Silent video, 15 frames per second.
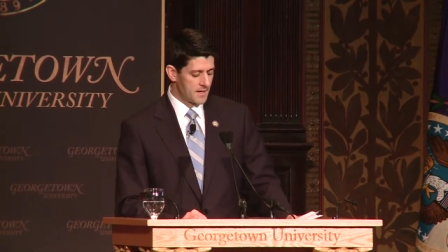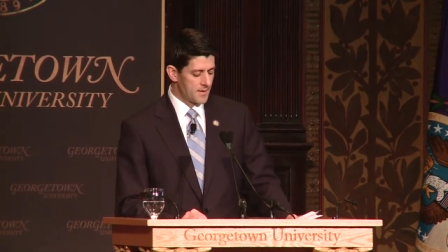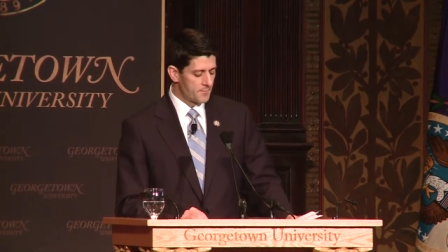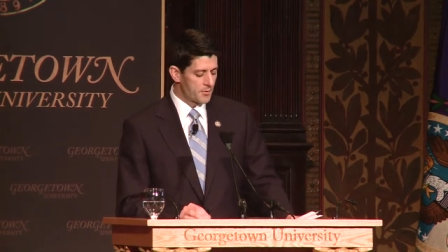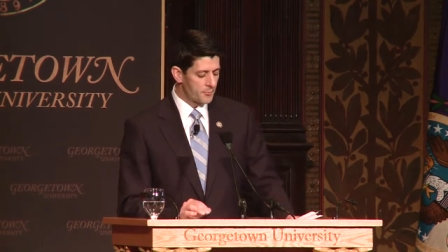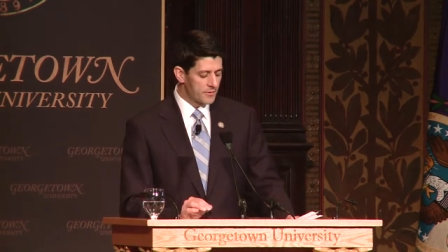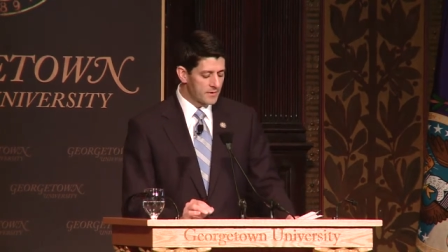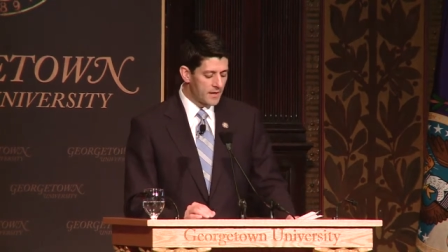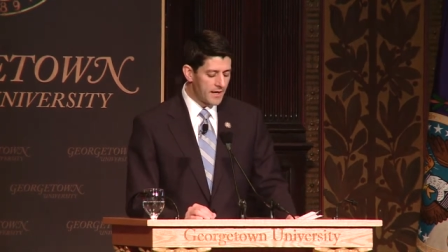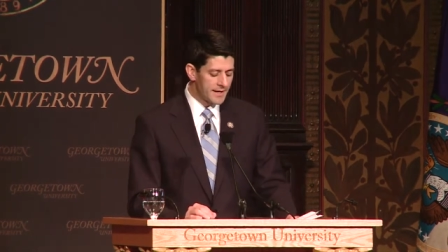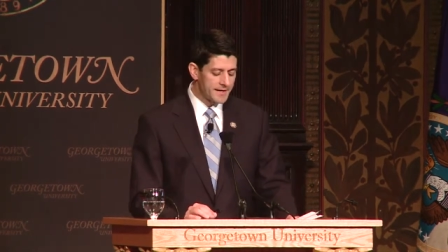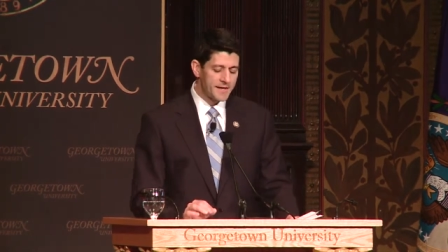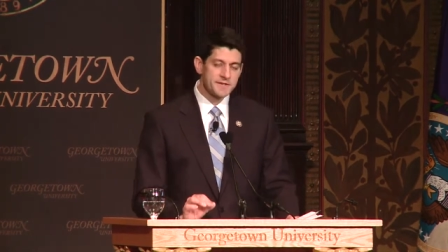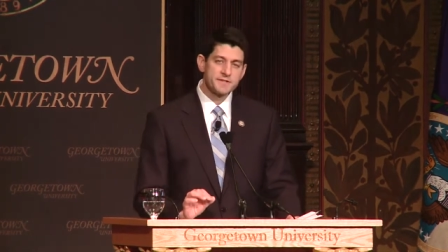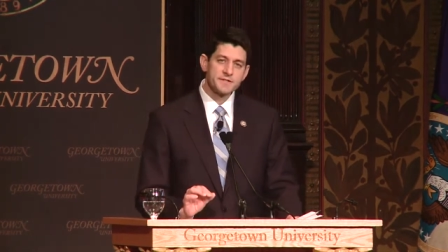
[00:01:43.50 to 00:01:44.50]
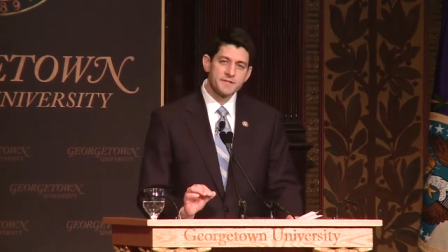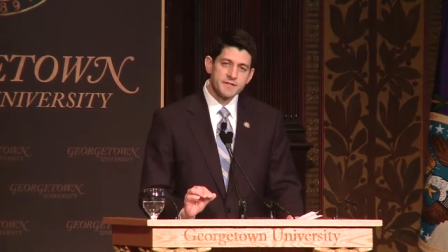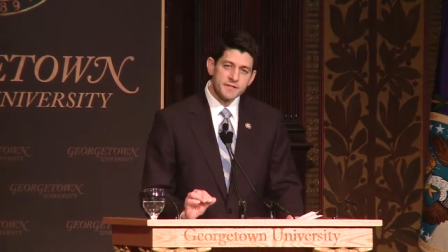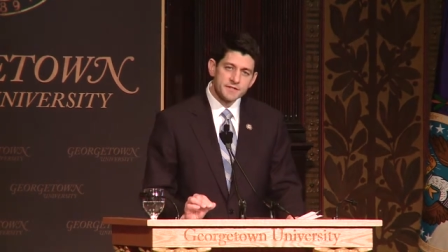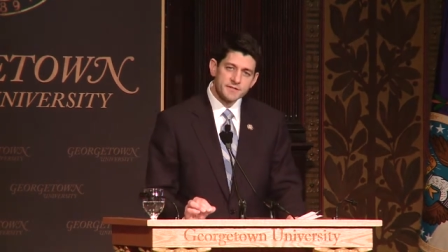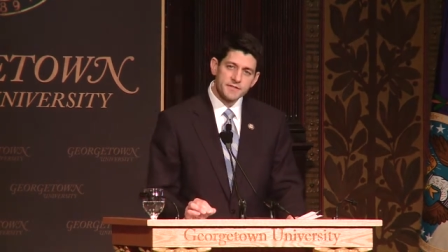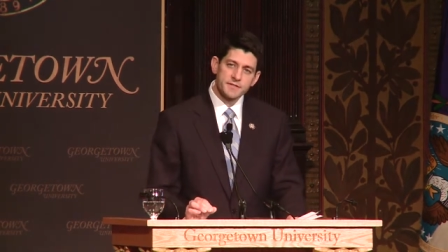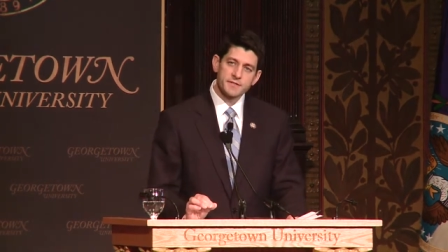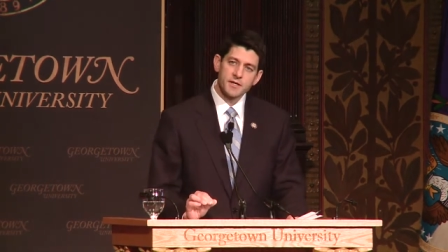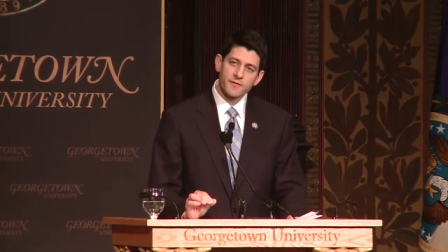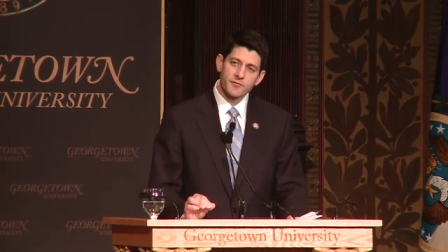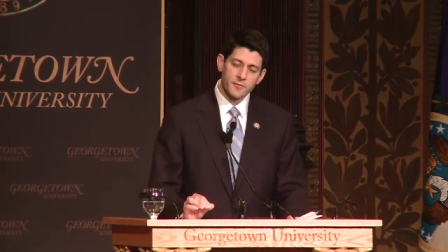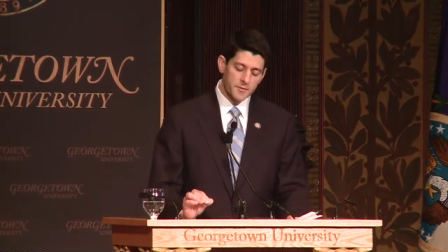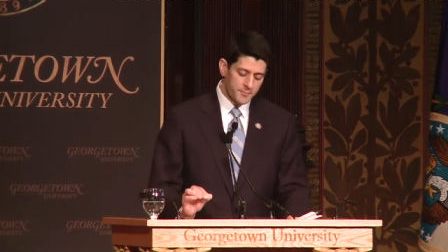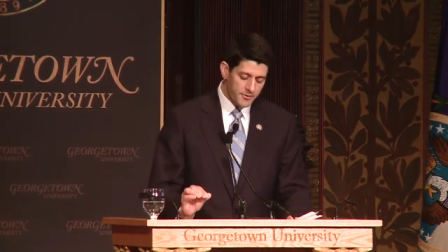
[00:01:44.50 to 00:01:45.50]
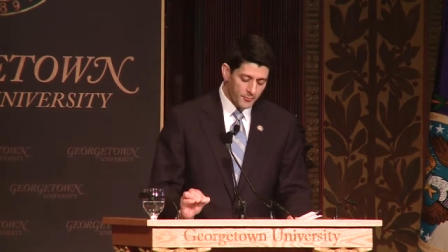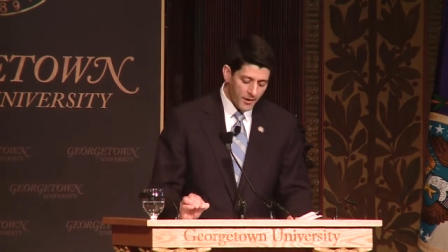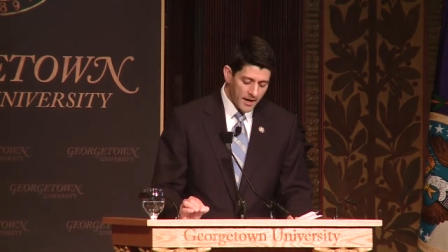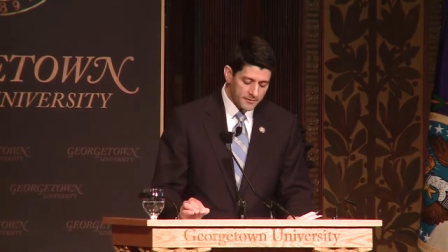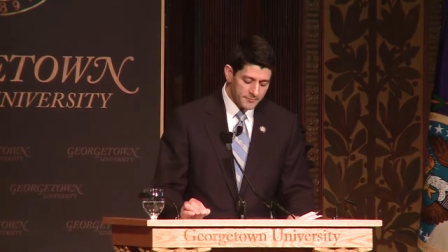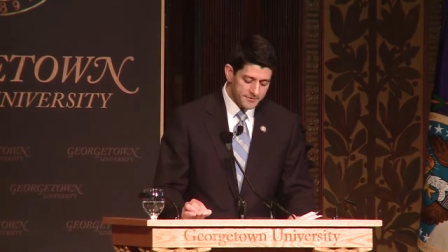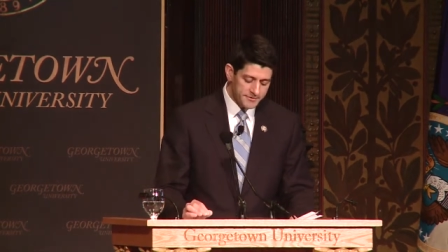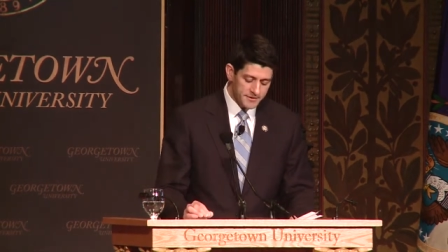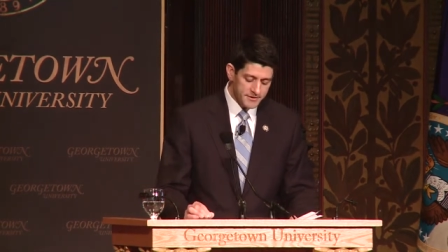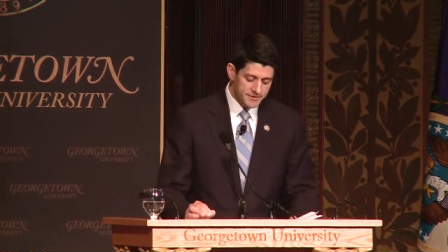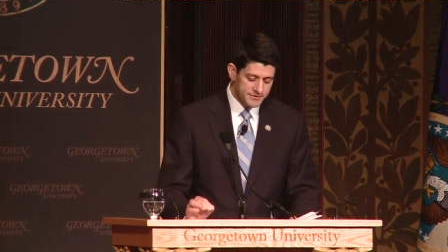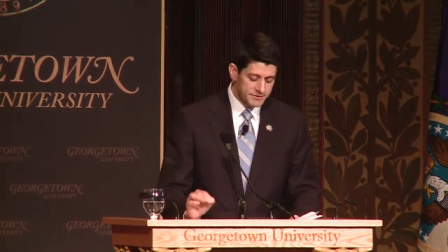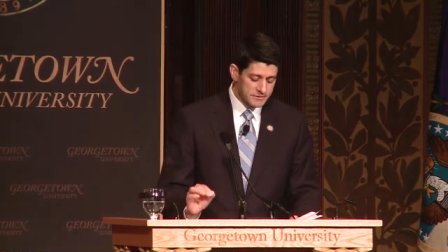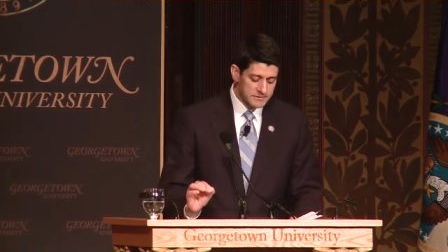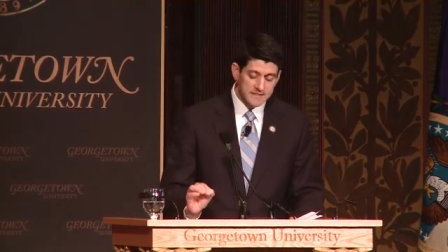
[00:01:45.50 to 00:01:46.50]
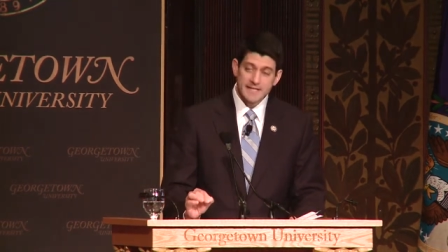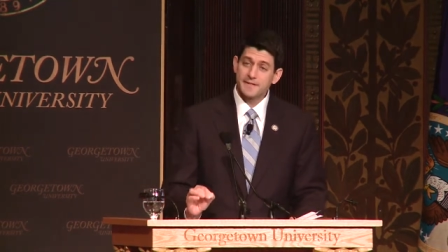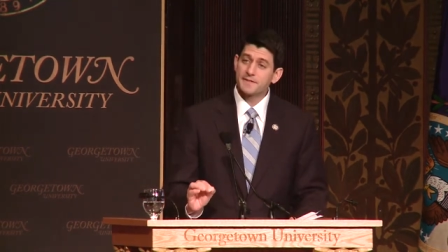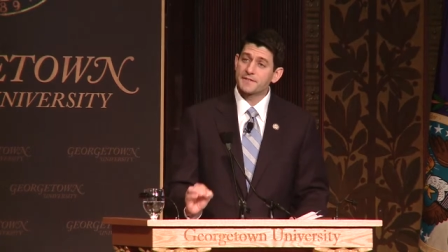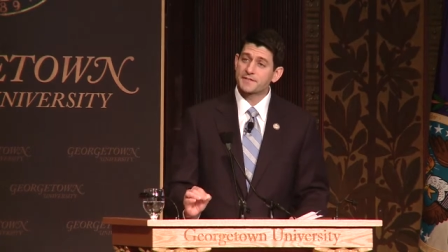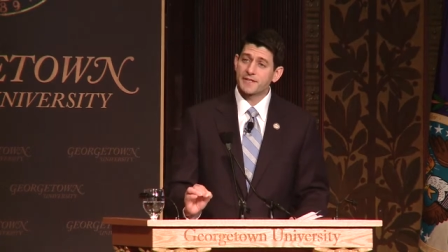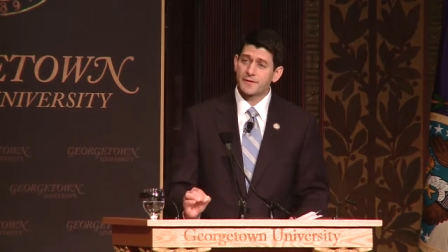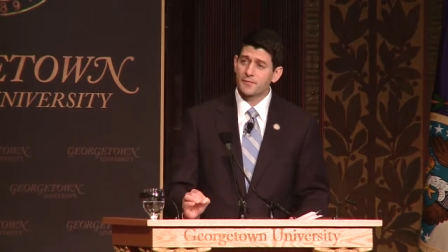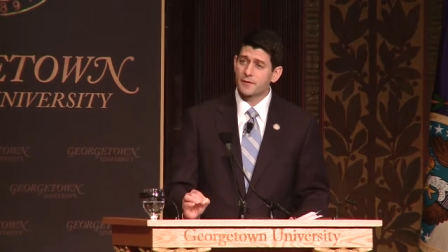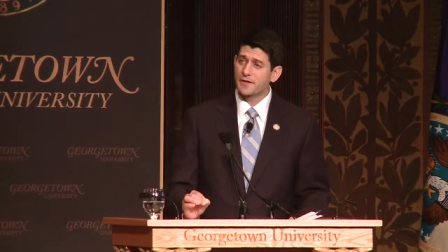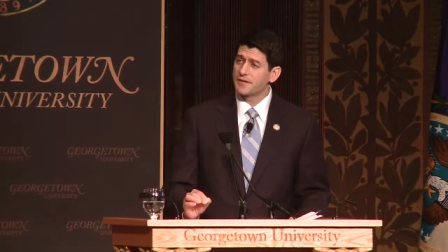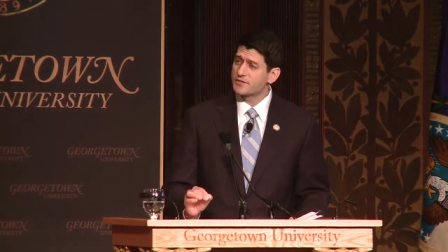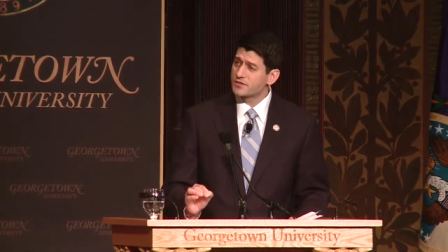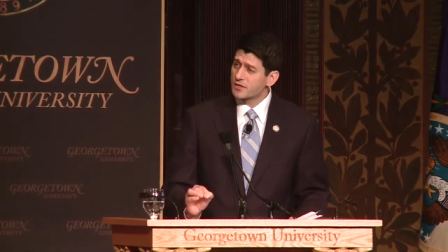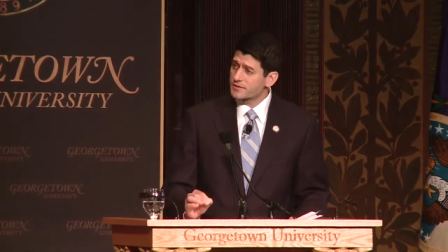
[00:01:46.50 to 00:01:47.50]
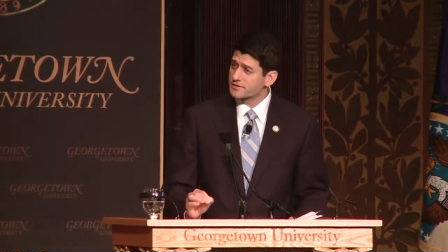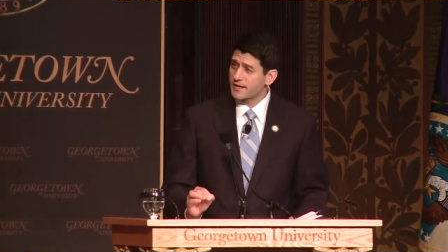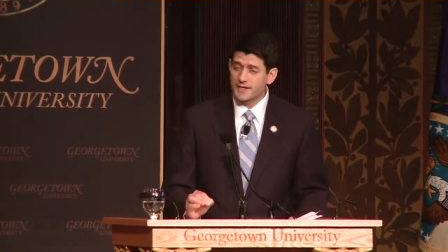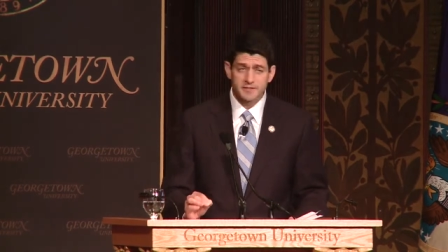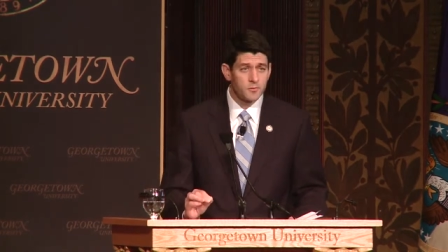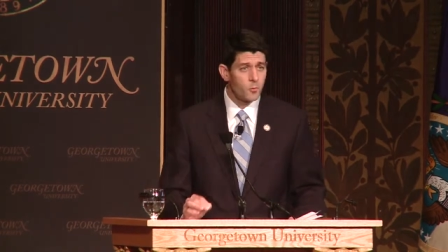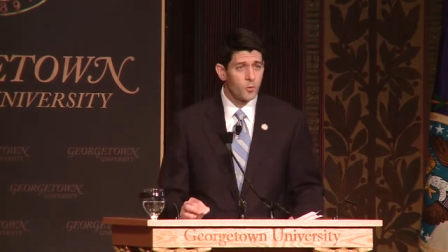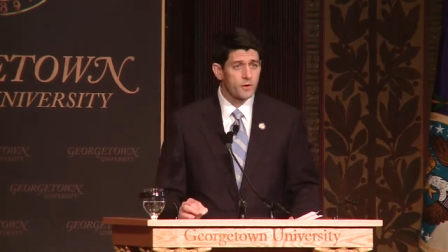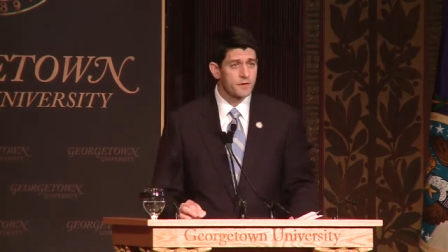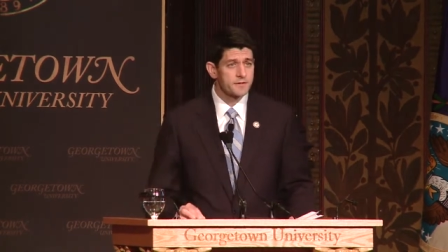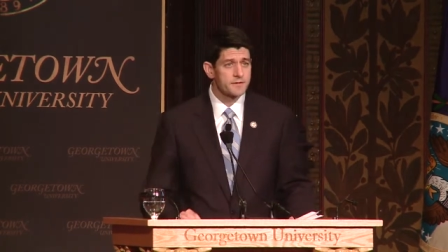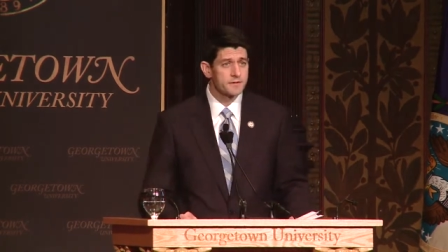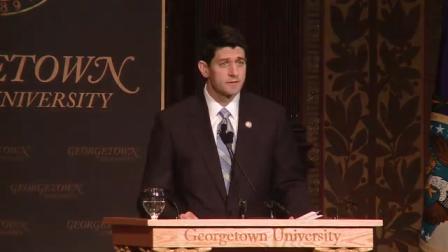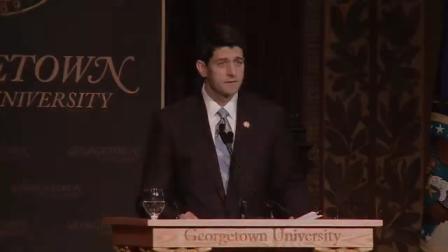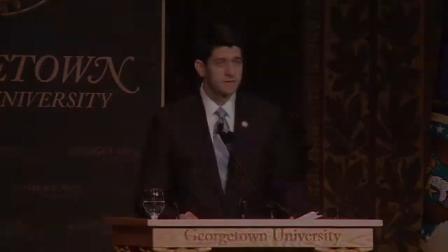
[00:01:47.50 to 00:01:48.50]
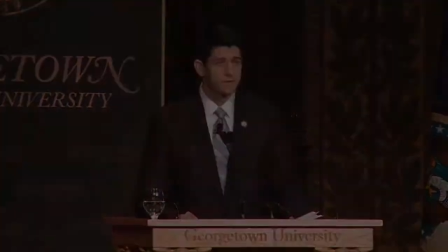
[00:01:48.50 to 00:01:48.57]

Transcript: But relying on distant government bureaucracies to lead this effort, it just hasn't worked.